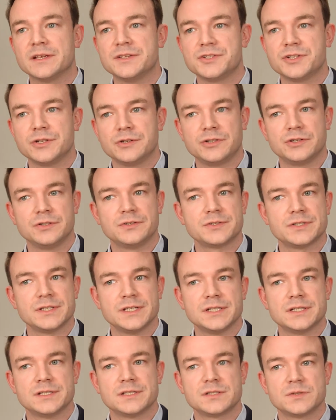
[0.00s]

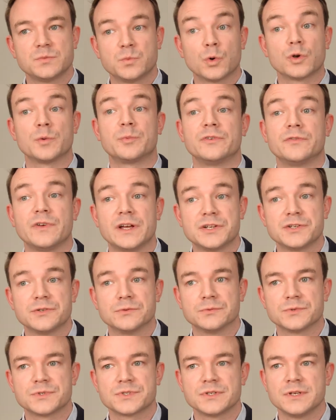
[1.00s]
constituency is water
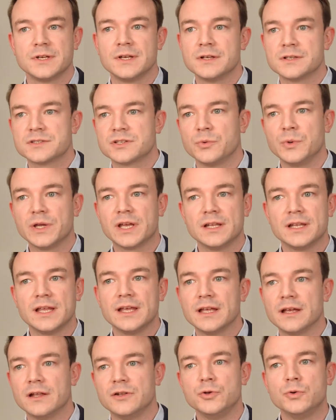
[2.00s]
professionals. So we can
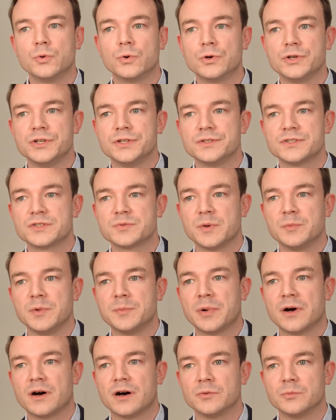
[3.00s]
hit a new audience when we
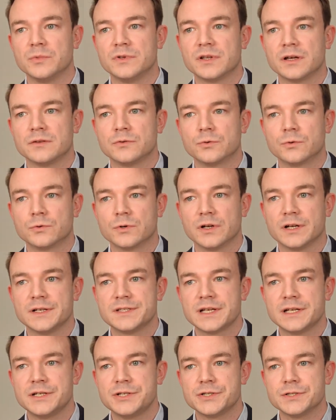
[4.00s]
partner with other
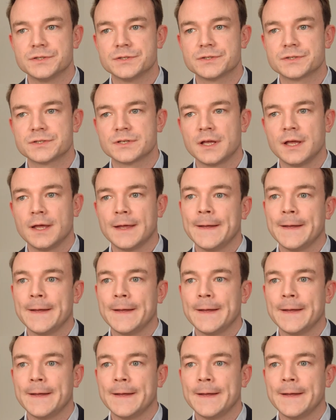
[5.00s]
organisations.